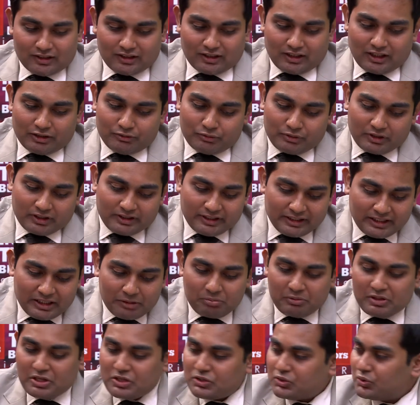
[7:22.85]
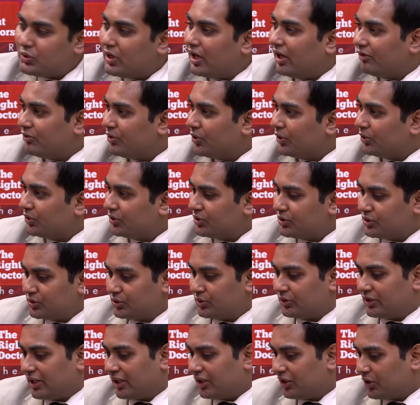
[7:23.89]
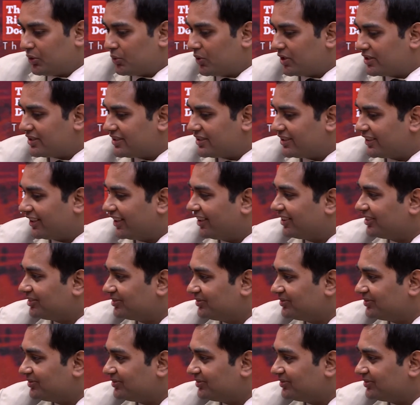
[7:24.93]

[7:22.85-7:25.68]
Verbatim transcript: I, uh, we're really pleased to have you on the show. Thank you once again.